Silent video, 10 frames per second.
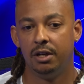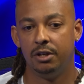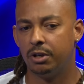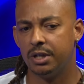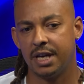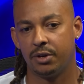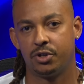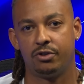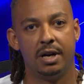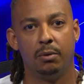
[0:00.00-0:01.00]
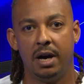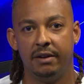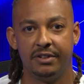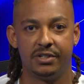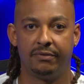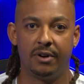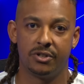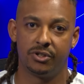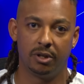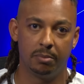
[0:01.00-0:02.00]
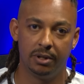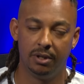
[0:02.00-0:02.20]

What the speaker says: you can tell straight away if it's a fast stop.